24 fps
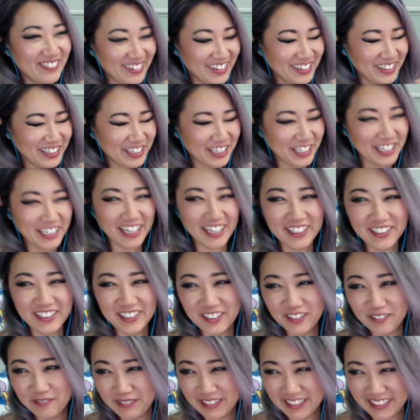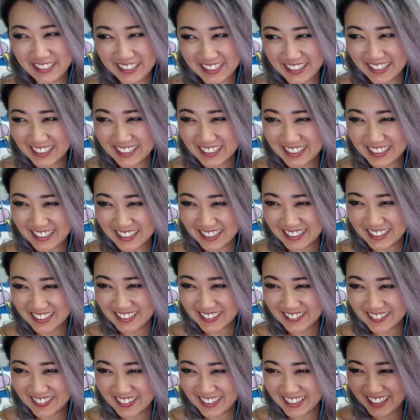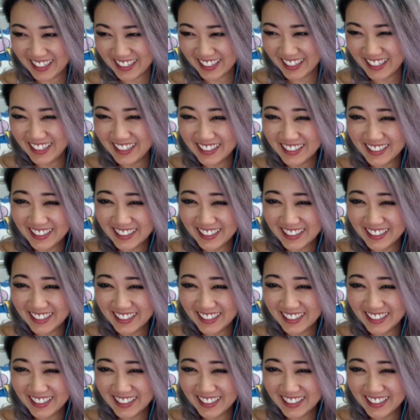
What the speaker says: Okay, I don't know if Beastie has seen this one yet.